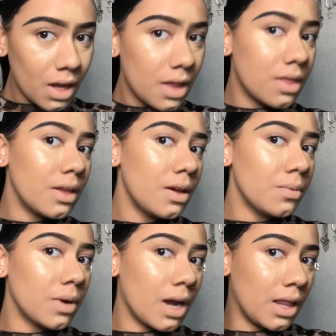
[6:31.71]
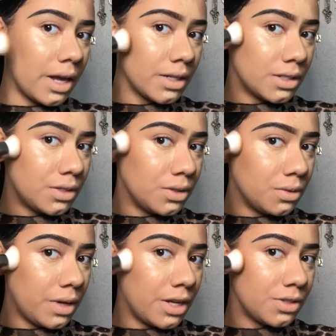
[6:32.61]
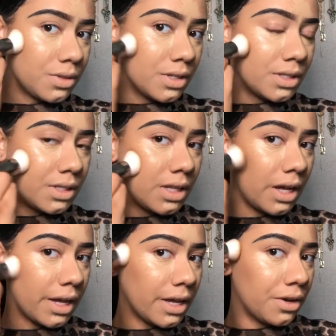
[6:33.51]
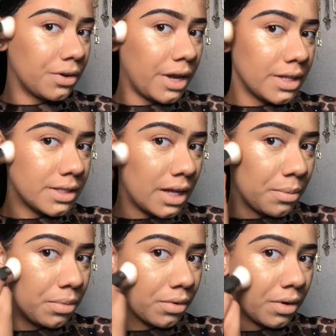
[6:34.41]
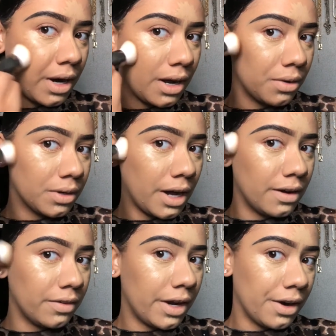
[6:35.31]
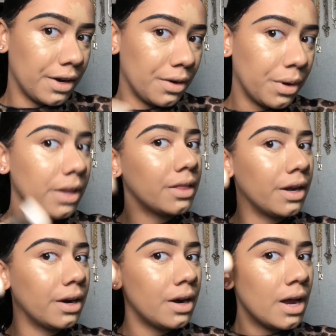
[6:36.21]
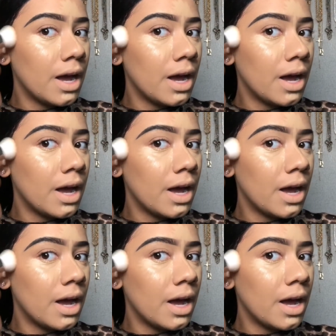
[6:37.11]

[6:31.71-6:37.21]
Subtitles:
And then what I like to do, as you can see, like it creates that brown kind of area right there.